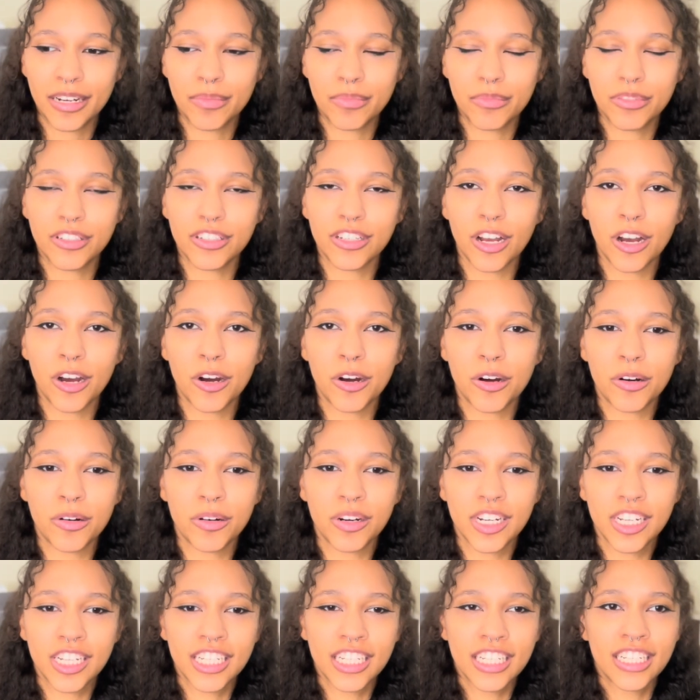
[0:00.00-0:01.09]
So
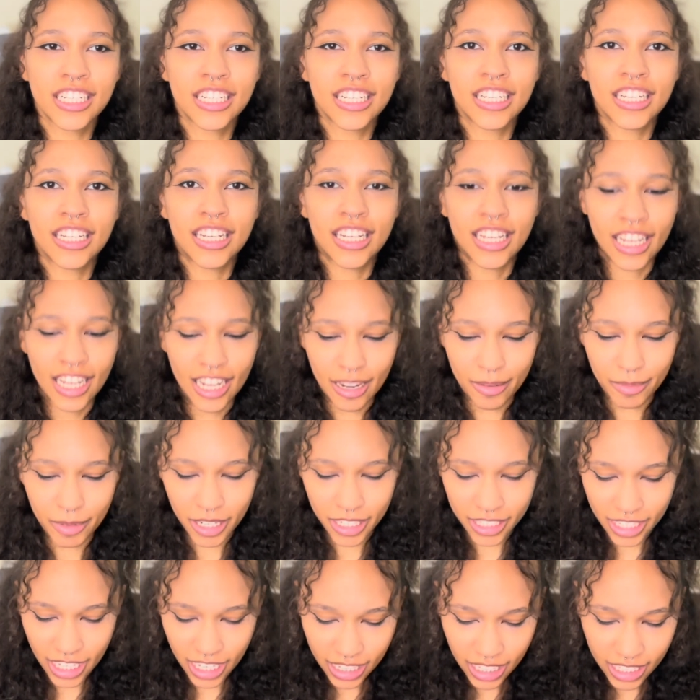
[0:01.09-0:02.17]
I'm gonna
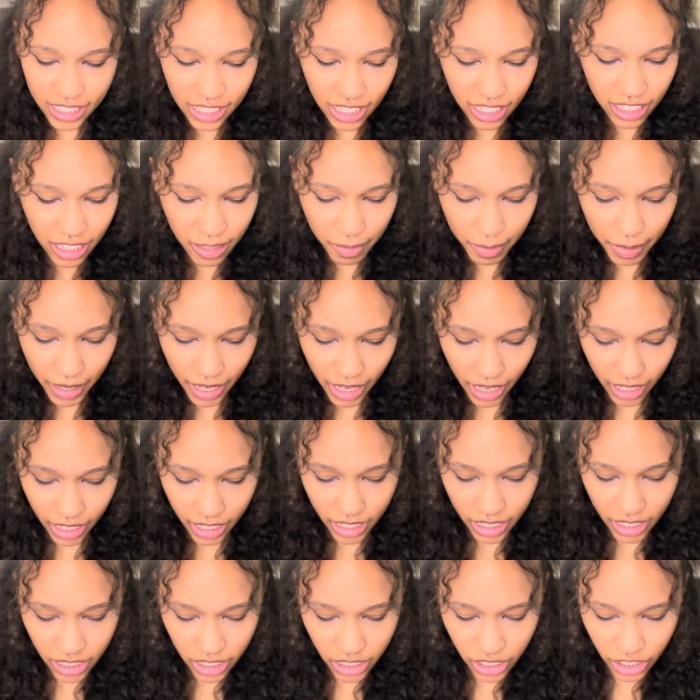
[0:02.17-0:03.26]
take this out of the
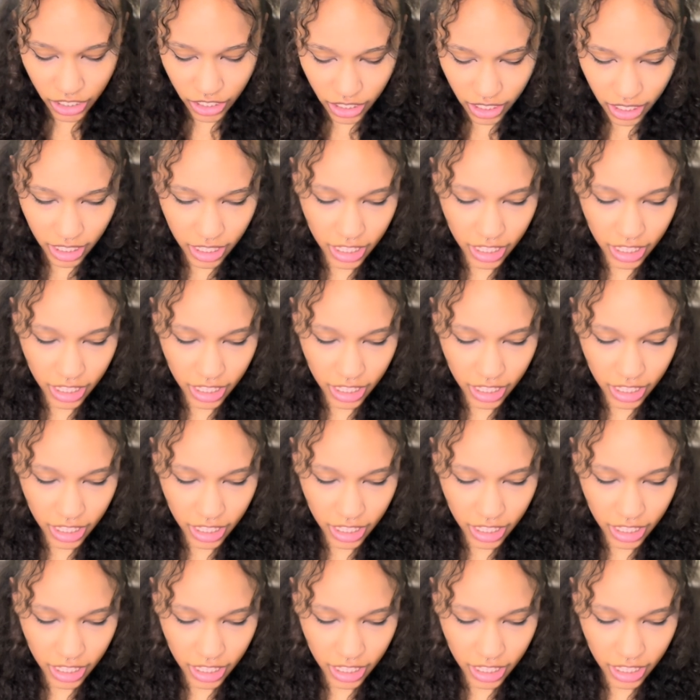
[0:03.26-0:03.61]
package.